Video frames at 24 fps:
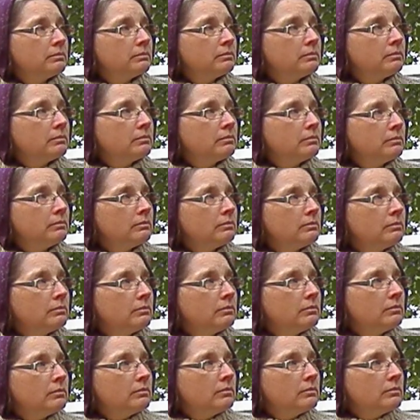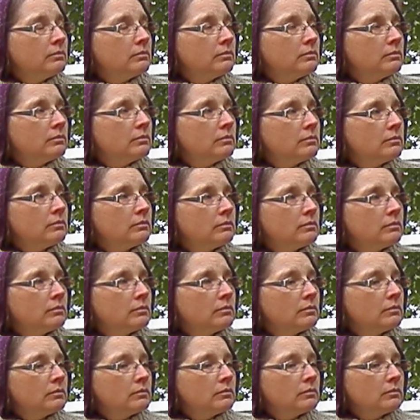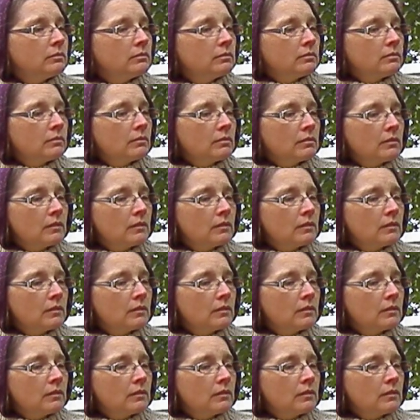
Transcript: (silent)